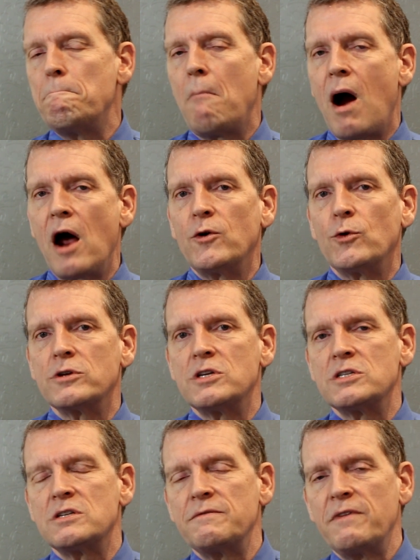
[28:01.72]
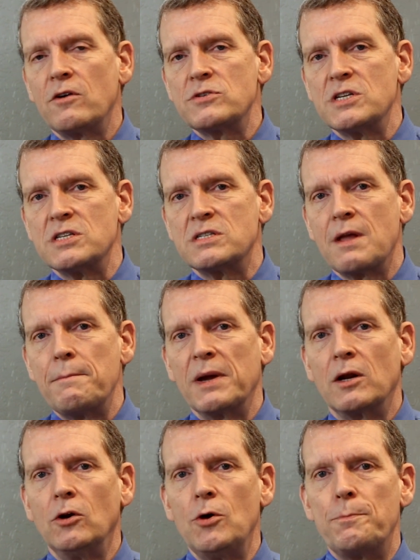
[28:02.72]
moderate to severe
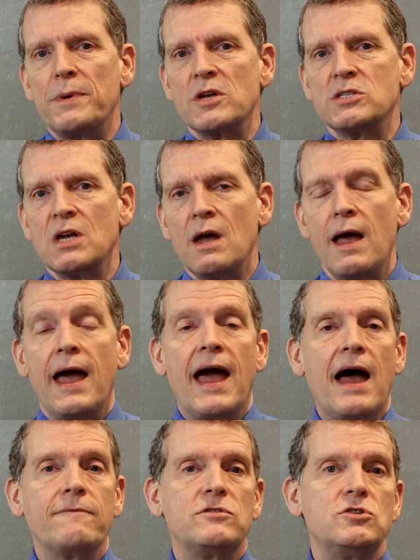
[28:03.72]
systemic lupus have